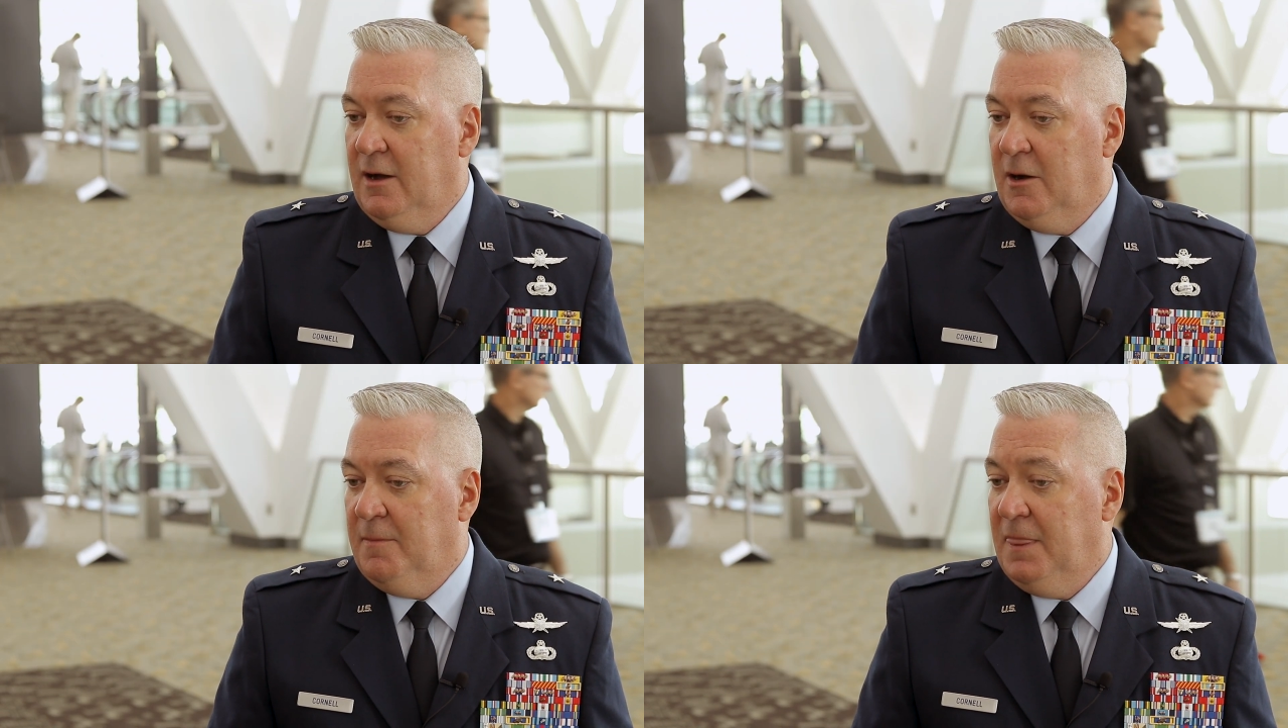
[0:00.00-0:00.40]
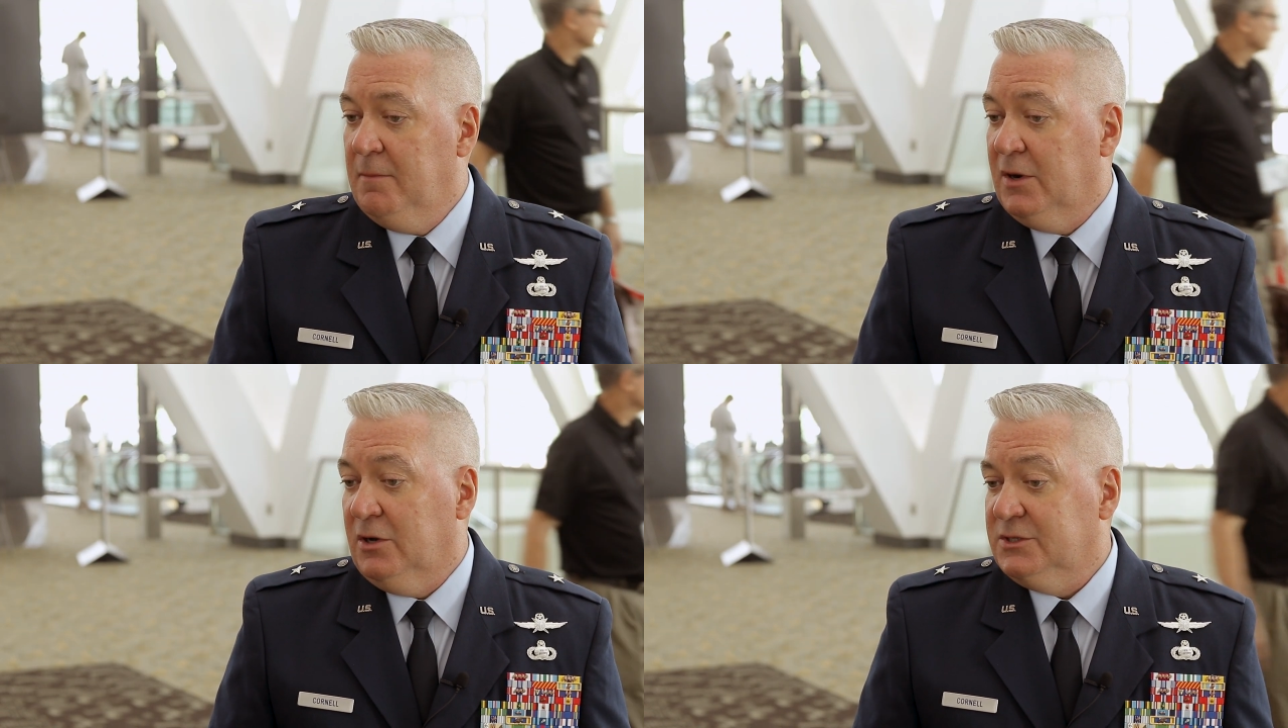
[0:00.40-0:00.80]

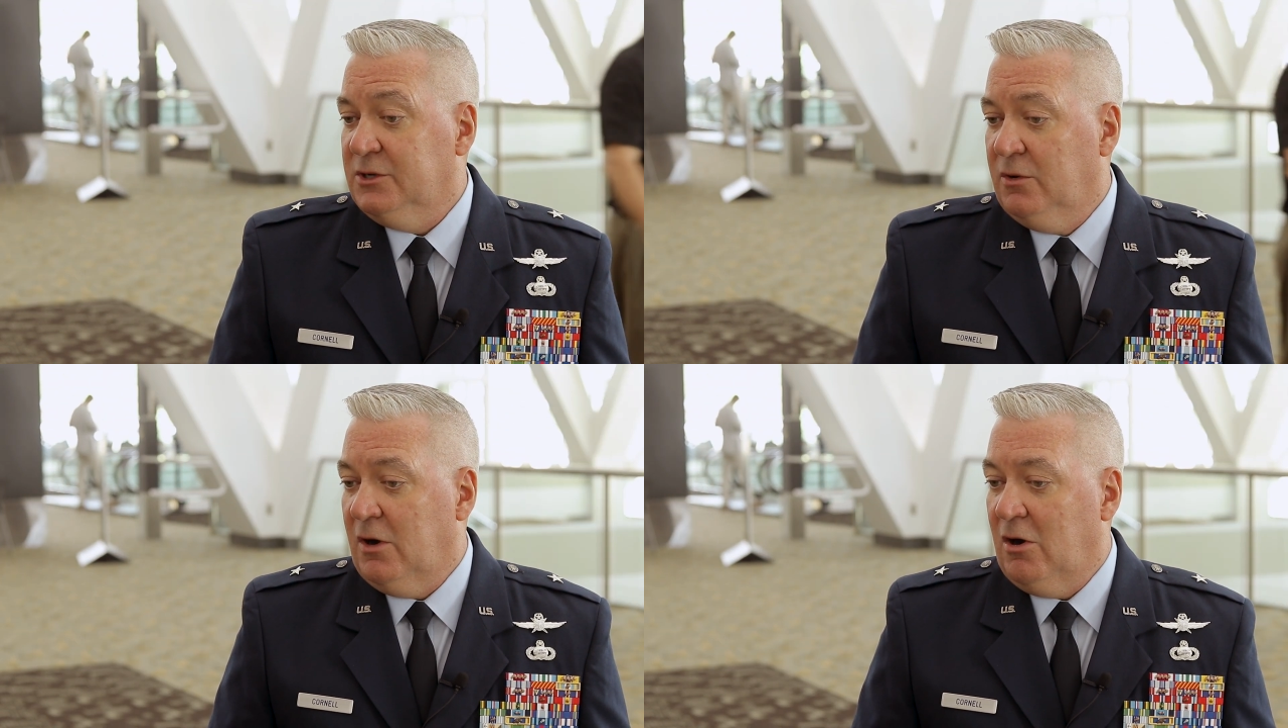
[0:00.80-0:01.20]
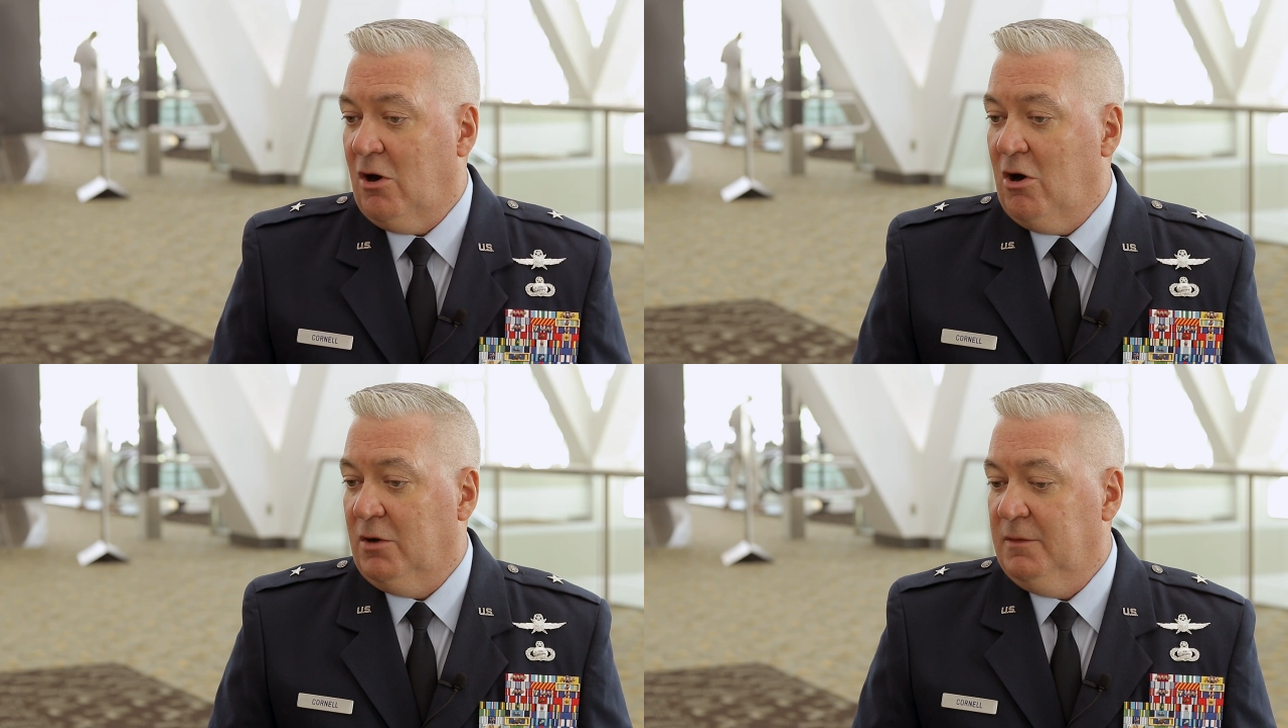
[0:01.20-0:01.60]
But also
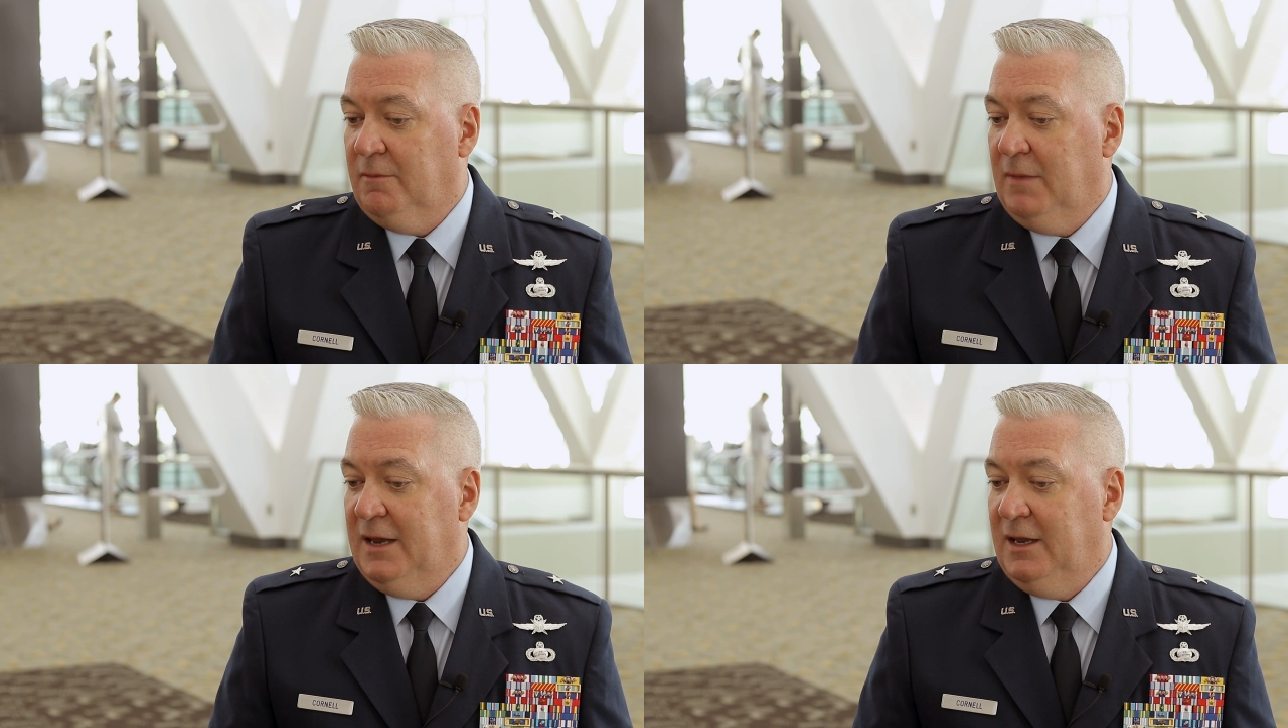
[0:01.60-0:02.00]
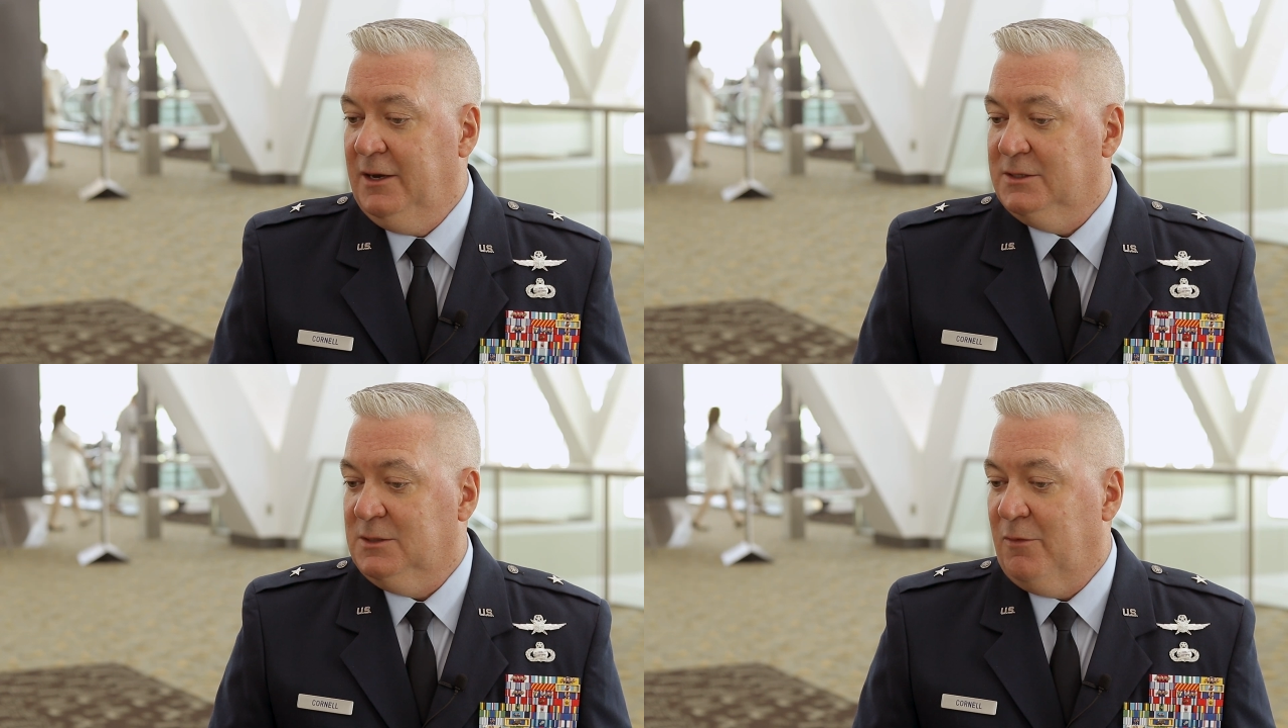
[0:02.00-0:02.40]
our mandate is